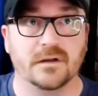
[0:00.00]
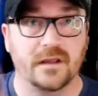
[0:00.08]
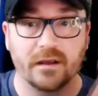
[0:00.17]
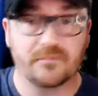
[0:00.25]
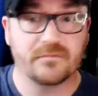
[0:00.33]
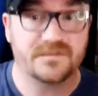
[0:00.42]

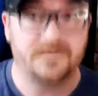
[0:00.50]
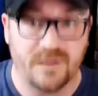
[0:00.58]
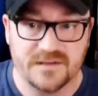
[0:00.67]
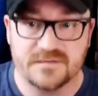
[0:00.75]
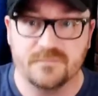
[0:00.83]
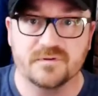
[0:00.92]

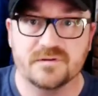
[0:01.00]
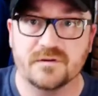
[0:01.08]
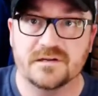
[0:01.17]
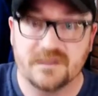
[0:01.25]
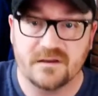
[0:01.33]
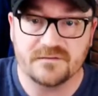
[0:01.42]
irresponsible sort
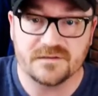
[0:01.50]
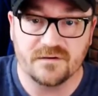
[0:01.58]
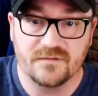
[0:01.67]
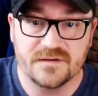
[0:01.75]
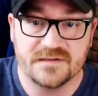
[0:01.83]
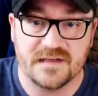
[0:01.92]
of
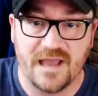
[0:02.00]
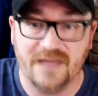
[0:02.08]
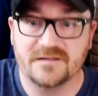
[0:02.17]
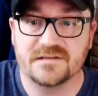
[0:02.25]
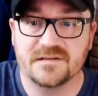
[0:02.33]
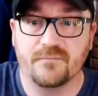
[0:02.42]
self-service
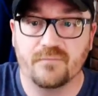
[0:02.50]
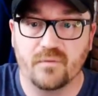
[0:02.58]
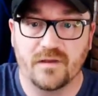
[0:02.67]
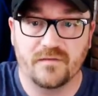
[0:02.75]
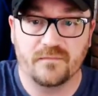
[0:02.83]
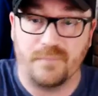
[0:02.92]
ends up
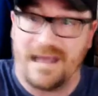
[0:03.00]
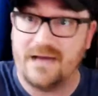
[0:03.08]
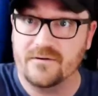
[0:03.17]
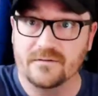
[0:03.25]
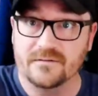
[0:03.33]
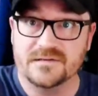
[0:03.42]
with
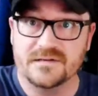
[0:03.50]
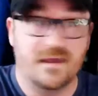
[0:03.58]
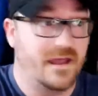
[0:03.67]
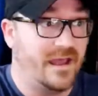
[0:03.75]
patterns